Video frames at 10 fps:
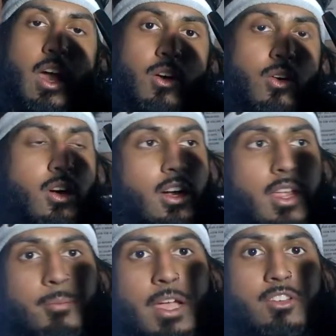or
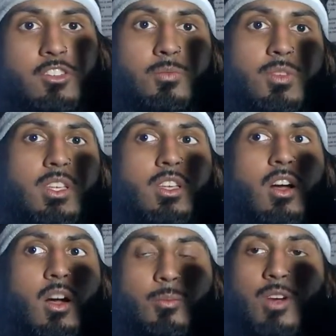it might just be
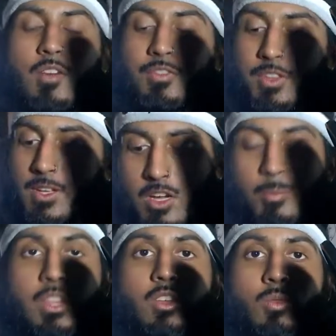on Profitly.
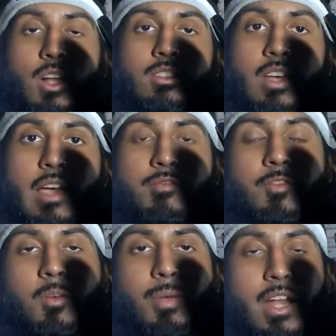But the runtime
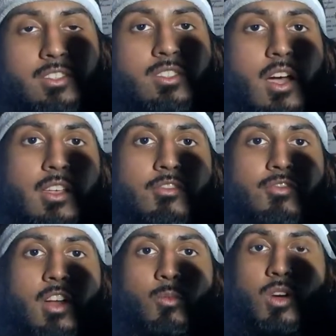for penny stocking
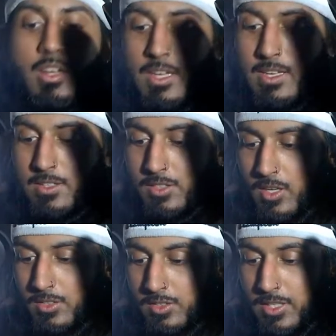framework is
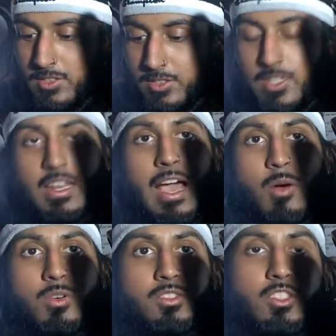16
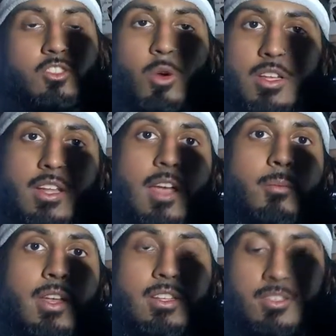hours and 29
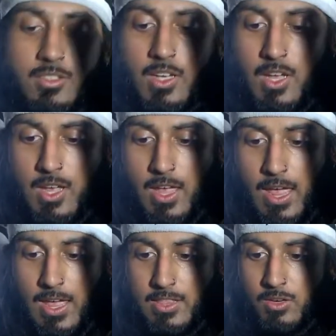minutes.
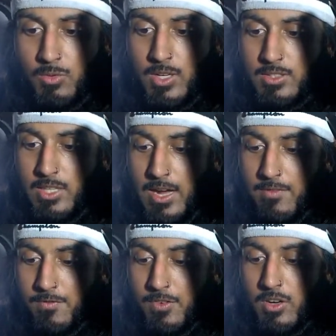And the
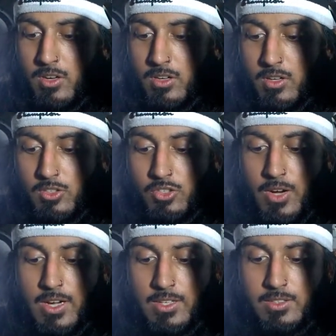runtime for
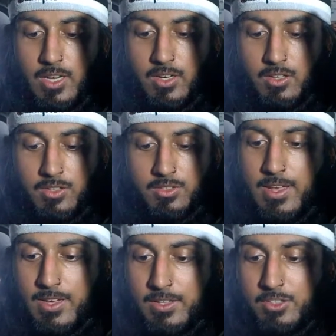trading tickers
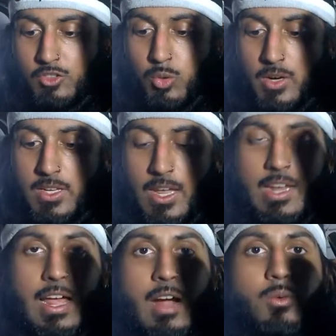is 28
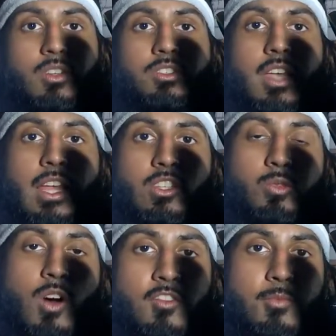hours and
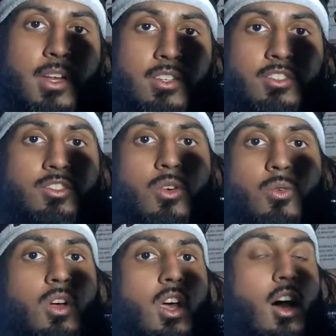12 minutes.
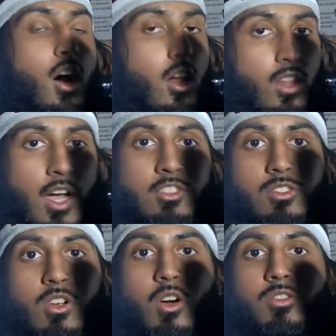So a lot
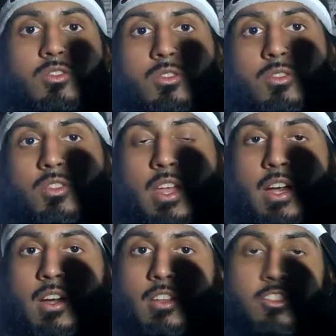to go through
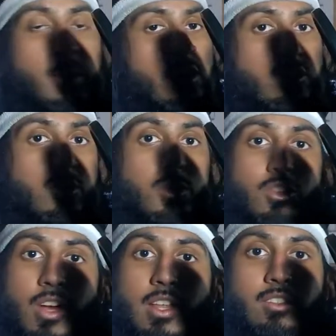there, especially with
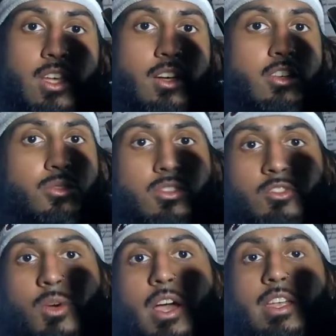trading tickers, which
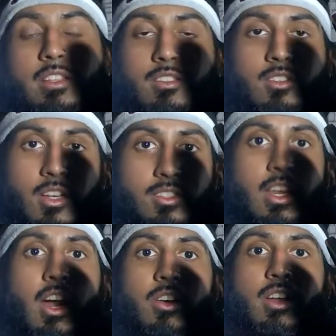is why it does
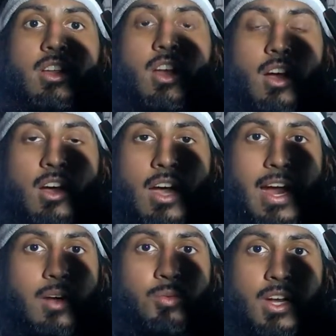carry a
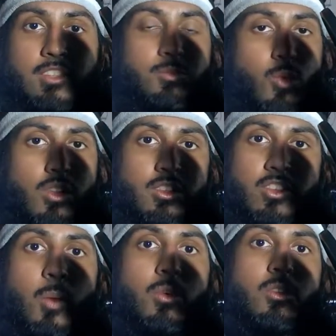higher price, more than
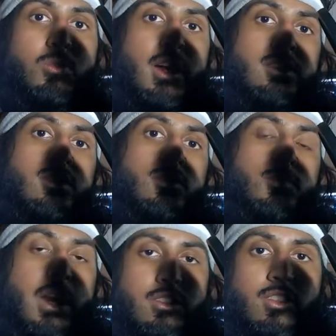double the price of
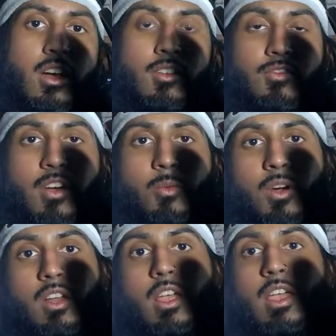penny stocking
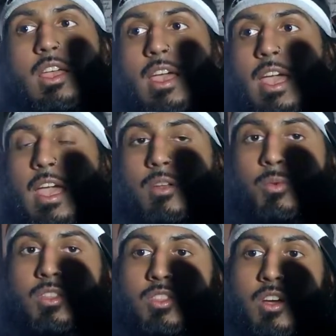framework. And
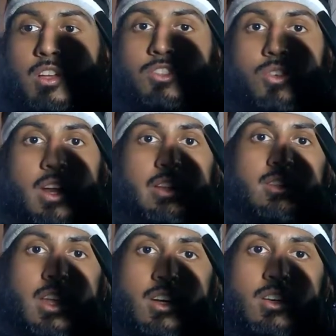with trading
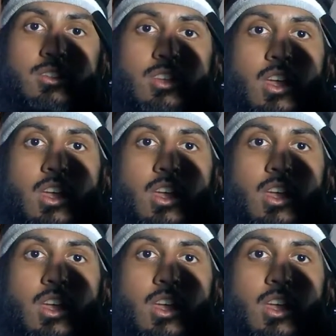tickers,